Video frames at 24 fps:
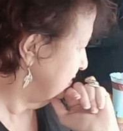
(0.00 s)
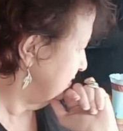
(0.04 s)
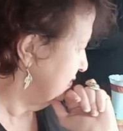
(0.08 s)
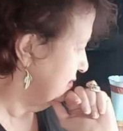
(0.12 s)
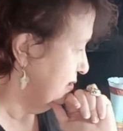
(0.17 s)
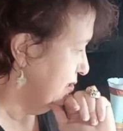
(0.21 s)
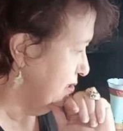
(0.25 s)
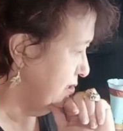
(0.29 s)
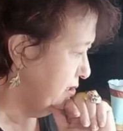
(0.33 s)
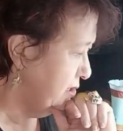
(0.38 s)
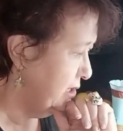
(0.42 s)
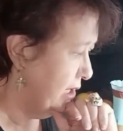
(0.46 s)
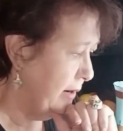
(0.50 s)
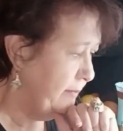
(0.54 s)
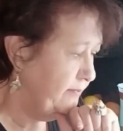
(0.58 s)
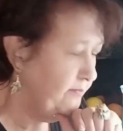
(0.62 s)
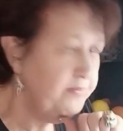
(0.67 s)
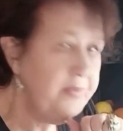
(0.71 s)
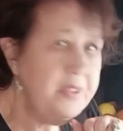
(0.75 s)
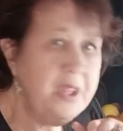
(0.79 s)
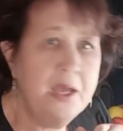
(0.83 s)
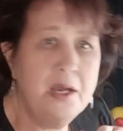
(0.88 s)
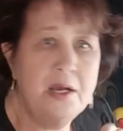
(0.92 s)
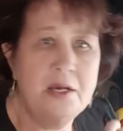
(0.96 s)
Yeah.
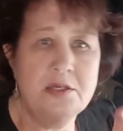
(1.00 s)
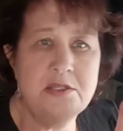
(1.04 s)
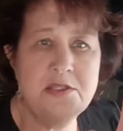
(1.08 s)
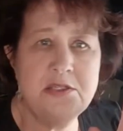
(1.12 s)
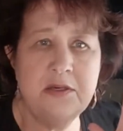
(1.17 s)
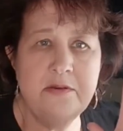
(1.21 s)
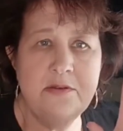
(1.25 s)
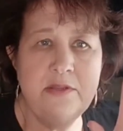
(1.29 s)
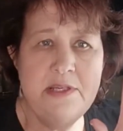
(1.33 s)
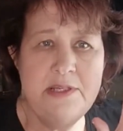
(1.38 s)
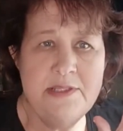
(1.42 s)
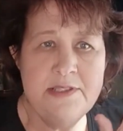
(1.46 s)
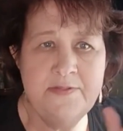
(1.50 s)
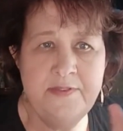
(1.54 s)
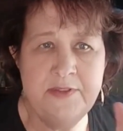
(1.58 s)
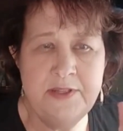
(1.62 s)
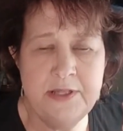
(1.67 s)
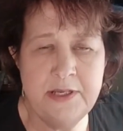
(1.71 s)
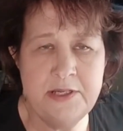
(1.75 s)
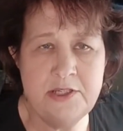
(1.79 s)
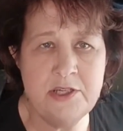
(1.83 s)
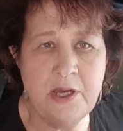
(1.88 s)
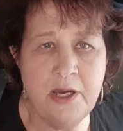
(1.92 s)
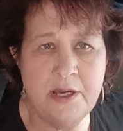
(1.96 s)
So these
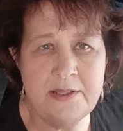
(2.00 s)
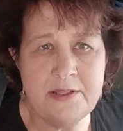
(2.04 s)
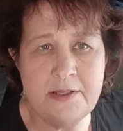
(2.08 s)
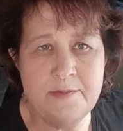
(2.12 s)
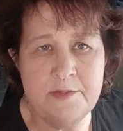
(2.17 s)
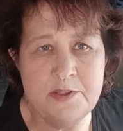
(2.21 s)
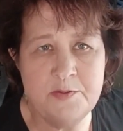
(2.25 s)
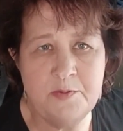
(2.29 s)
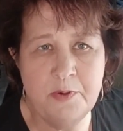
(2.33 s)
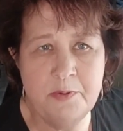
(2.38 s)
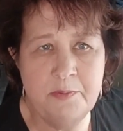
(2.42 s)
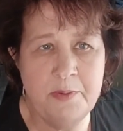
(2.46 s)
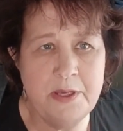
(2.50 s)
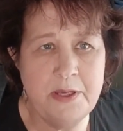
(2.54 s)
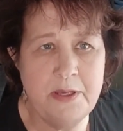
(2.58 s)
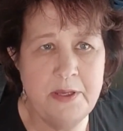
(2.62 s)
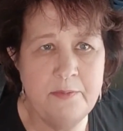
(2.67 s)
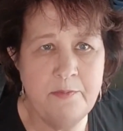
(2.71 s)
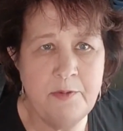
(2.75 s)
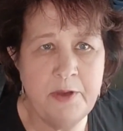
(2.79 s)
vintage items will be